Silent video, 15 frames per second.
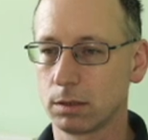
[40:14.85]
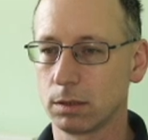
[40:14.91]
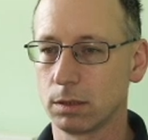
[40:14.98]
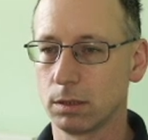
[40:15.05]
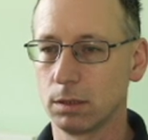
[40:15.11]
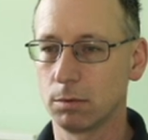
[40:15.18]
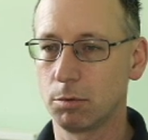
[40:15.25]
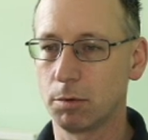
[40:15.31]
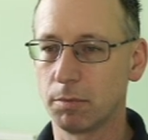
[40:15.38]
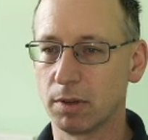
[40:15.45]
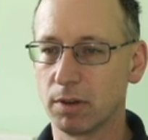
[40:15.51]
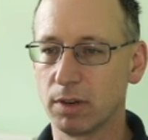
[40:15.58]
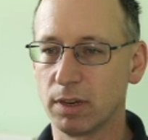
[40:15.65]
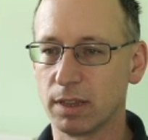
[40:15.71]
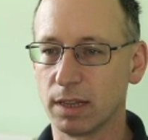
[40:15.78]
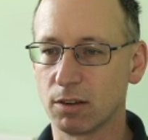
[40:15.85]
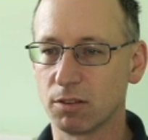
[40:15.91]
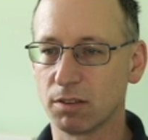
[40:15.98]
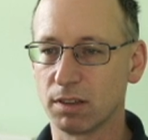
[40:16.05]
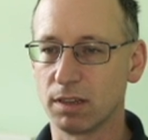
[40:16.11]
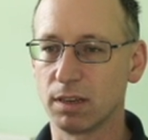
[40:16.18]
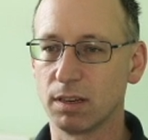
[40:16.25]
Probably don't need that
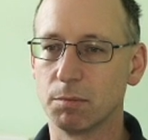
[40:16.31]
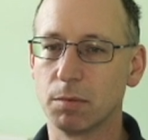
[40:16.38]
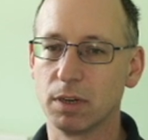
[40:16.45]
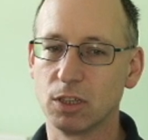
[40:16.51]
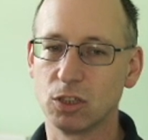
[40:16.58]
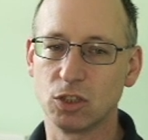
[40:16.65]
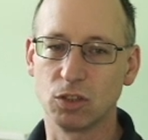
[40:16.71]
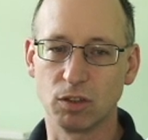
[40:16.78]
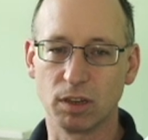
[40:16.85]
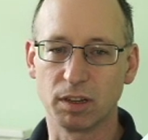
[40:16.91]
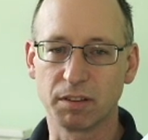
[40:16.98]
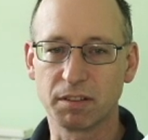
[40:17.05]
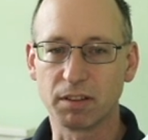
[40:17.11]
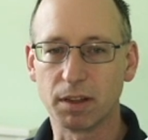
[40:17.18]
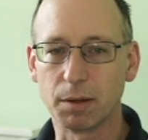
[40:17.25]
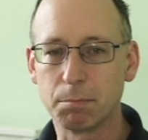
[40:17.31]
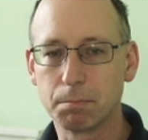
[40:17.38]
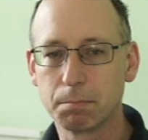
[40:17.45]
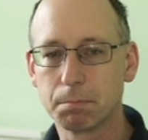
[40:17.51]
because I didn't run issue last time.